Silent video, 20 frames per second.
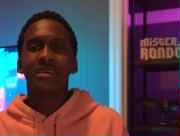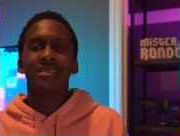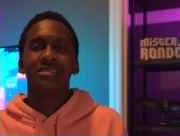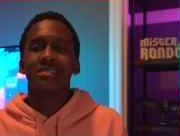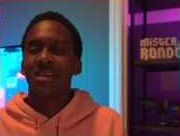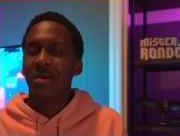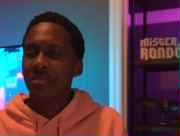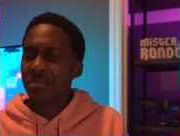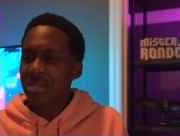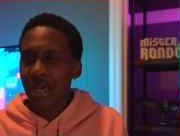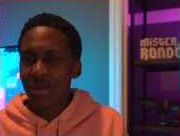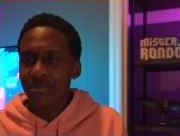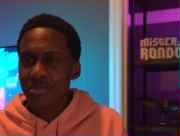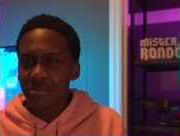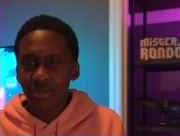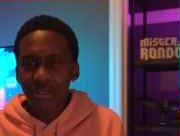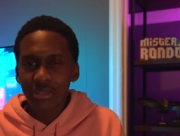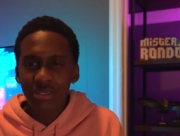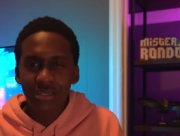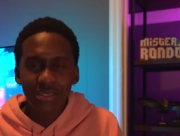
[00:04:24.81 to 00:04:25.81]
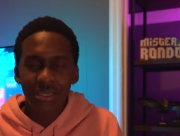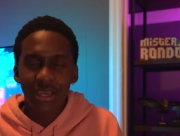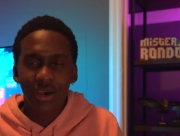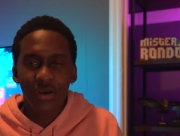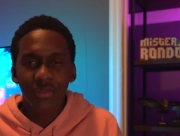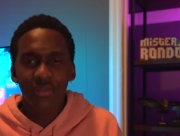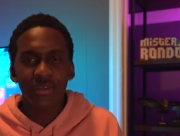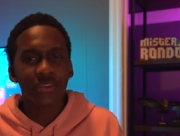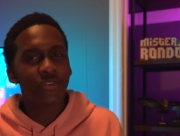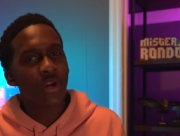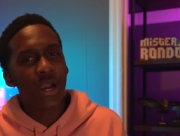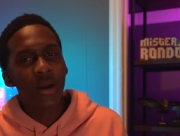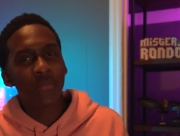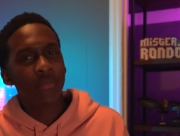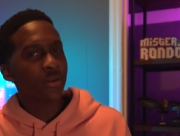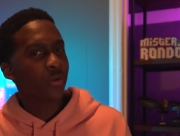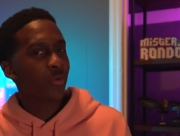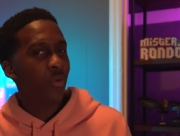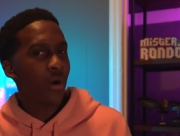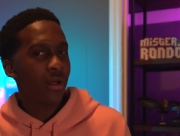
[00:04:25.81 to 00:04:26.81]
sometimes you can tell the drop
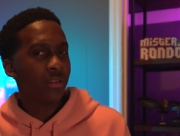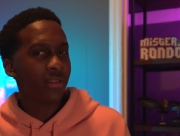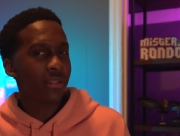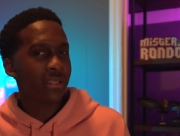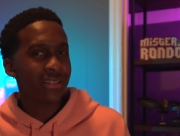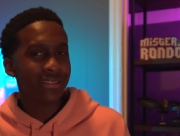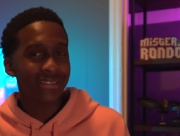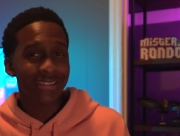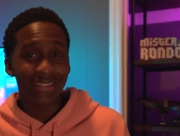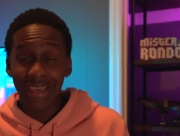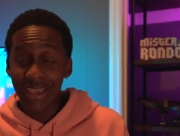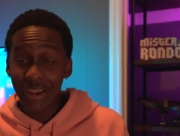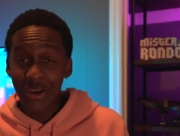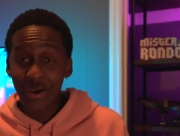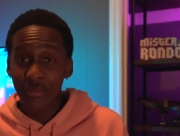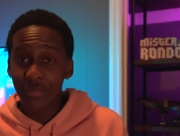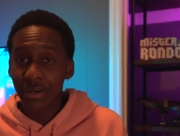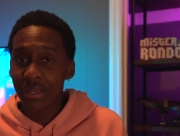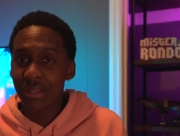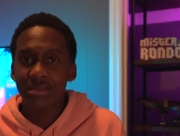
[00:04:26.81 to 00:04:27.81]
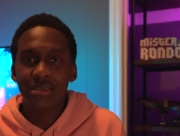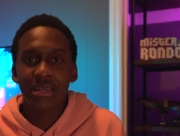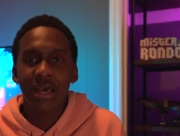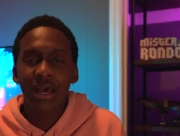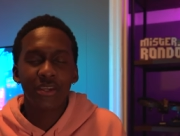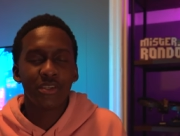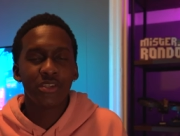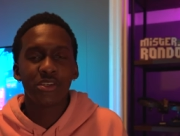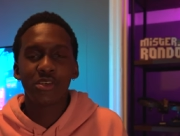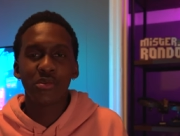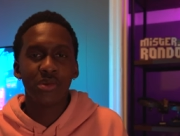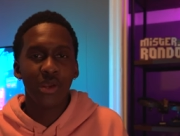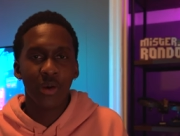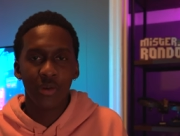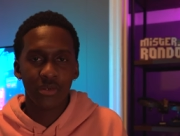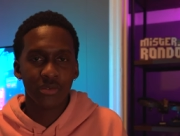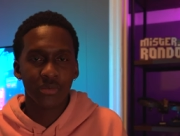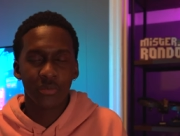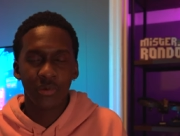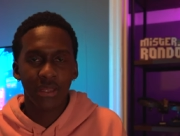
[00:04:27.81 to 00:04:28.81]
in quality is there, but it's not too
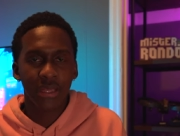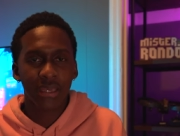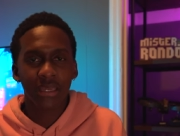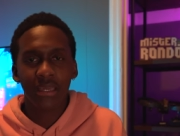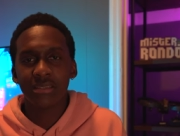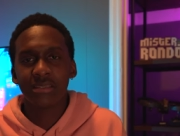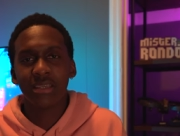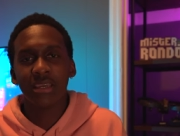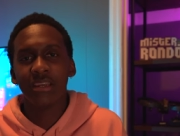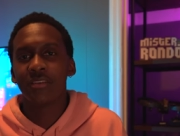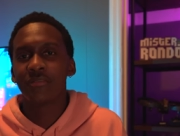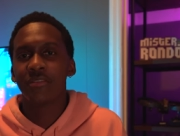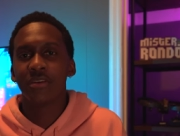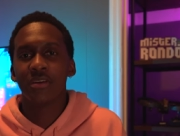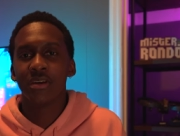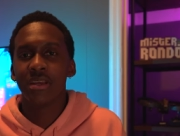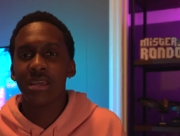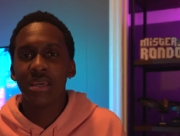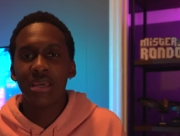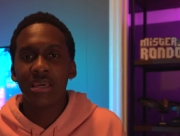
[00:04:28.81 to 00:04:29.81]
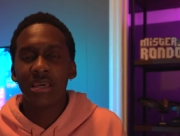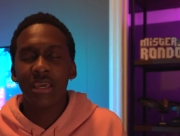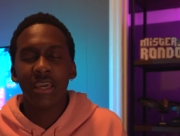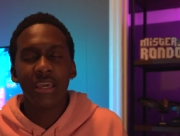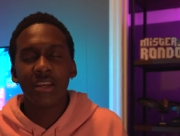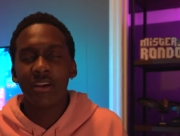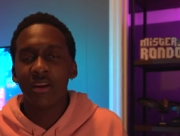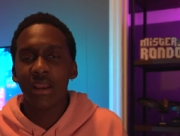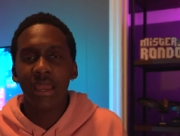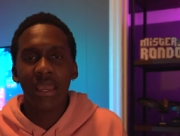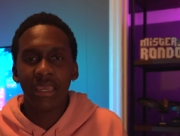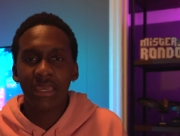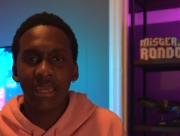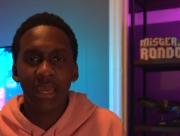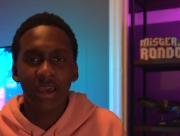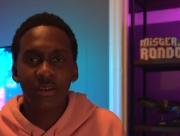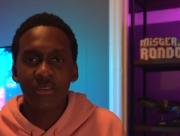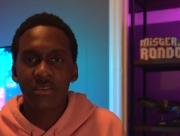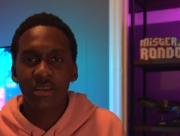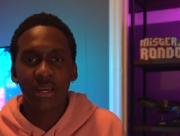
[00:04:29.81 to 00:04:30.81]
noticeable. Like I said, if you're in here hanging
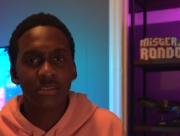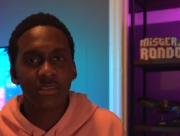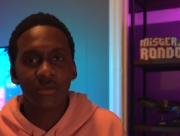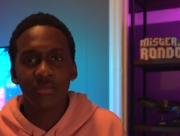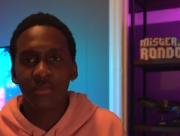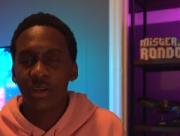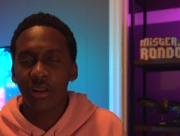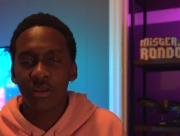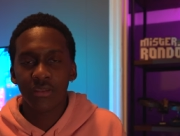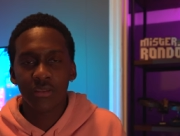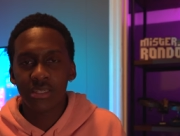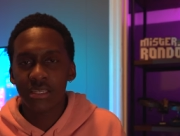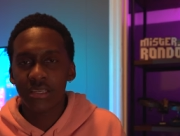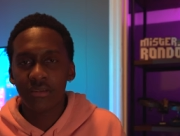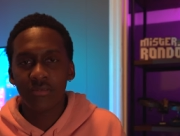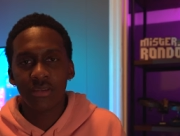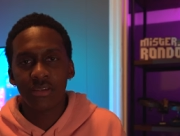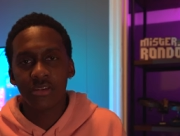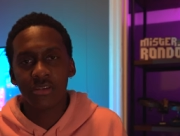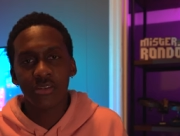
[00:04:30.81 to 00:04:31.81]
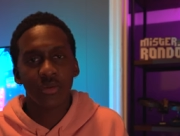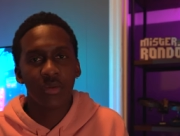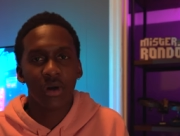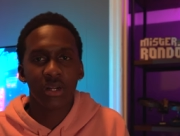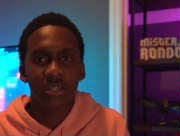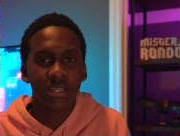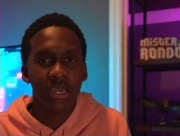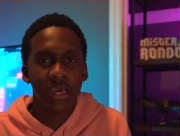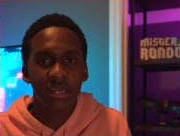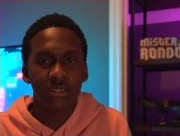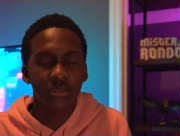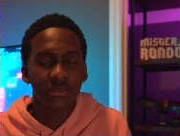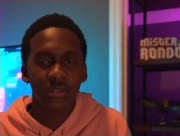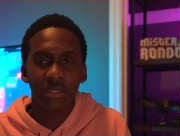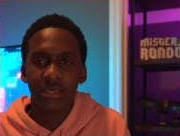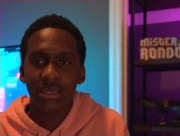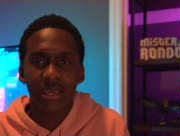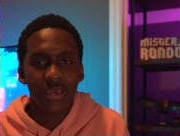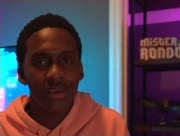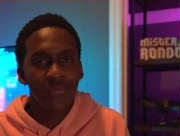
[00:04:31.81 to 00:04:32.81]
out, you got something on the T V just to watch
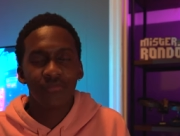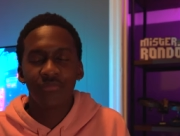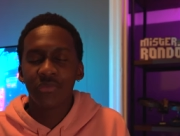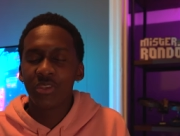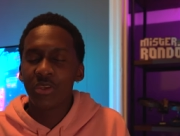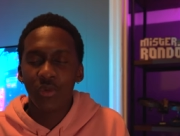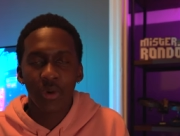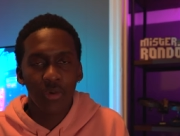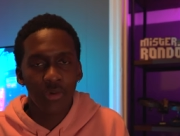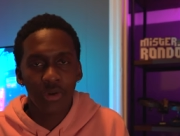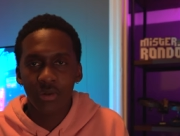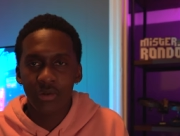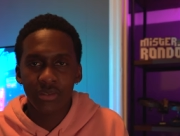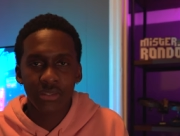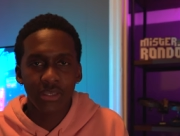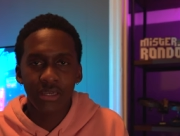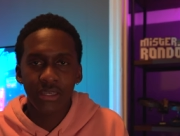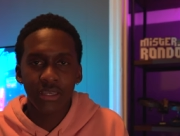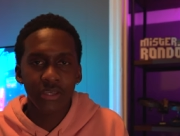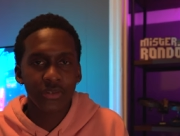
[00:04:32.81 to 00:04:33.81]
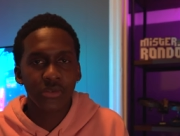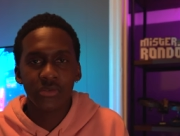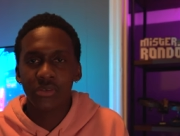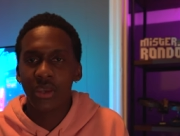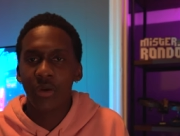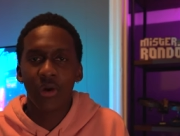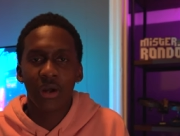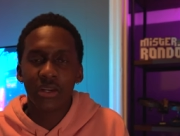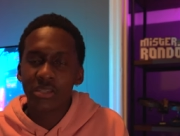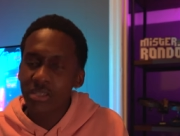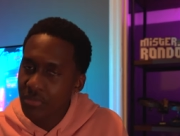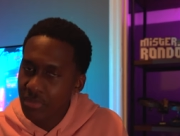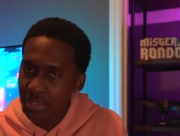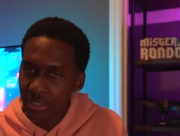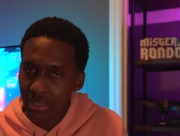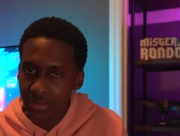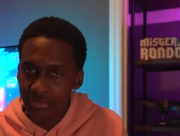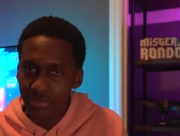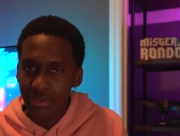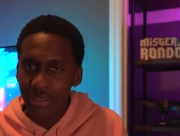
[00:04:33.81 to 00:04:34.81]
casually, you won't notice any issues. I watched some of the
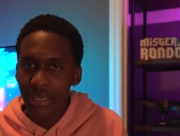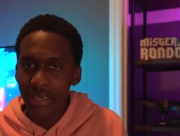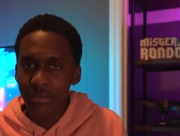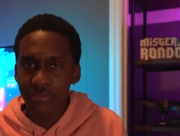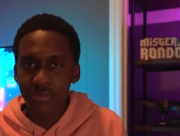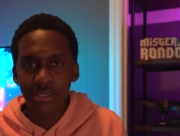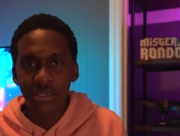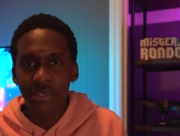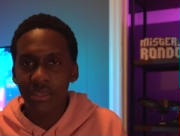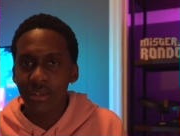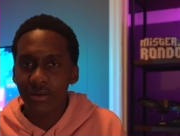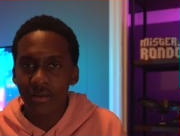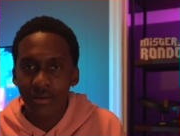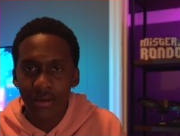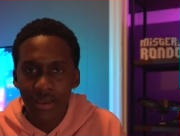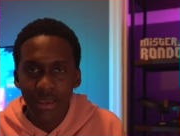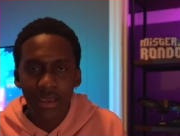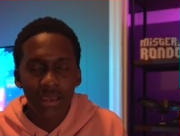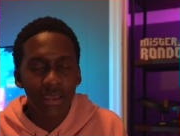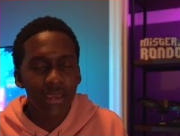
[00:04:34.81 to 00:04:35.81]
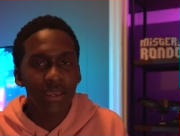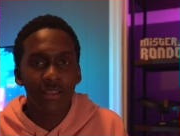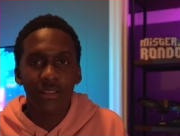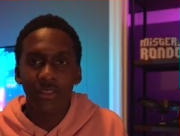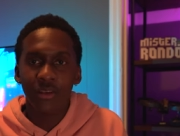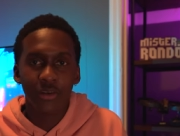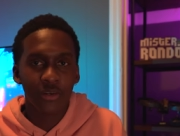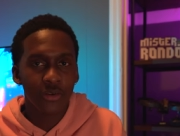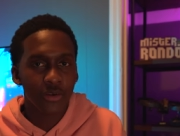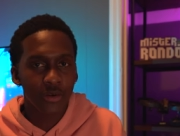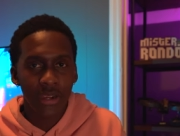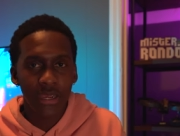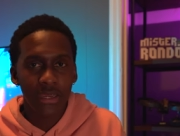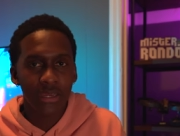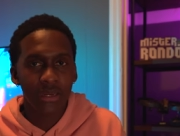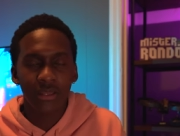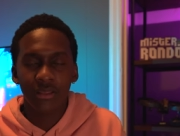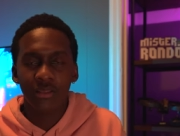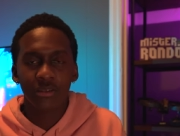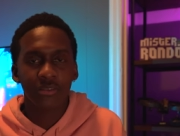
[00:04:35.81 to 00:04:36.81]
Olympic Games in here. It looked
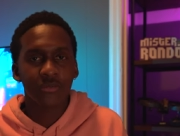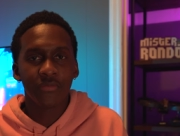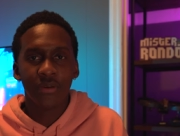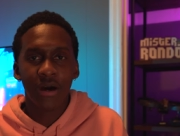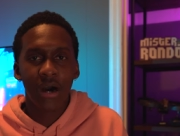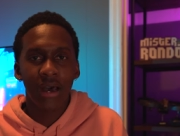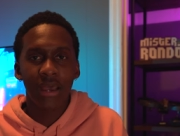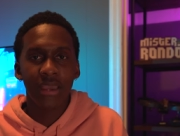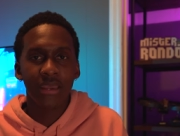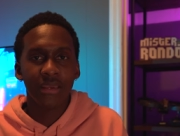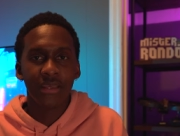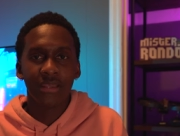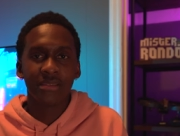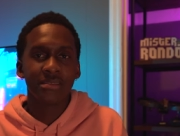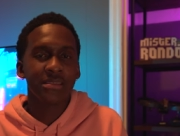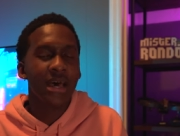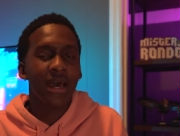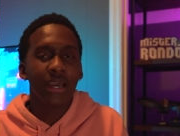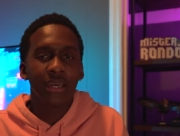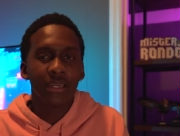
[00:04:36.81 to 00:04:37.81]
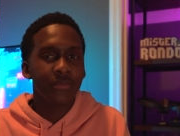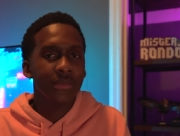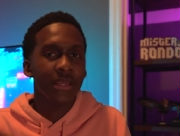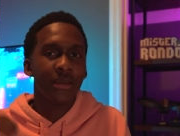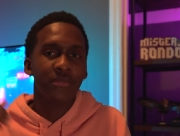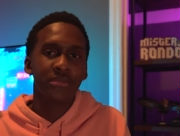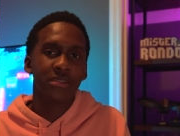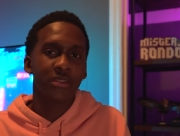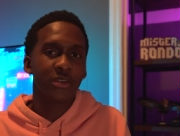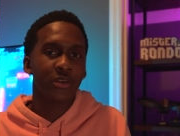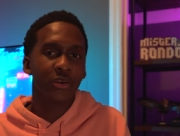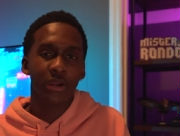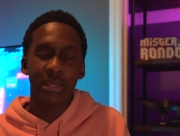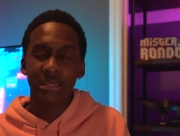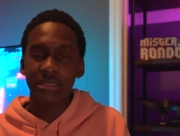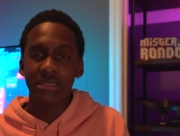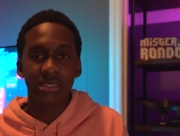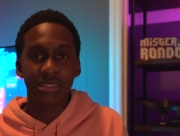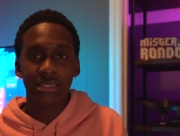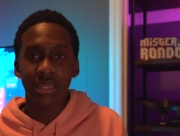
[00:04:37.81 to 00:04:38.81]
great. It looked fine. It's not going to be up to the
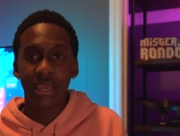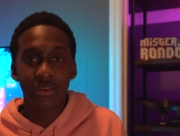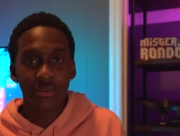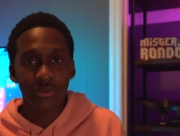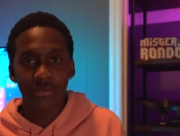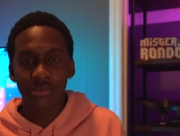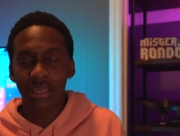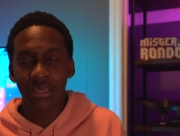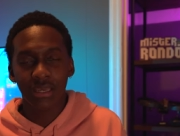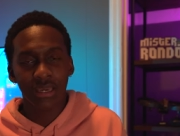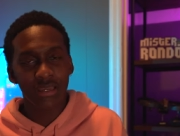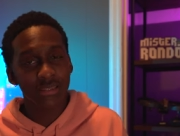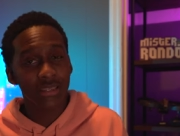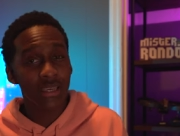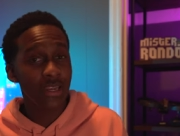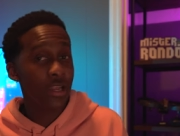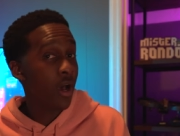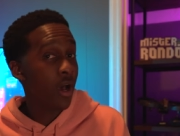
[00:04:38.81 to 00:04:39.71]
crazy standards, like I said,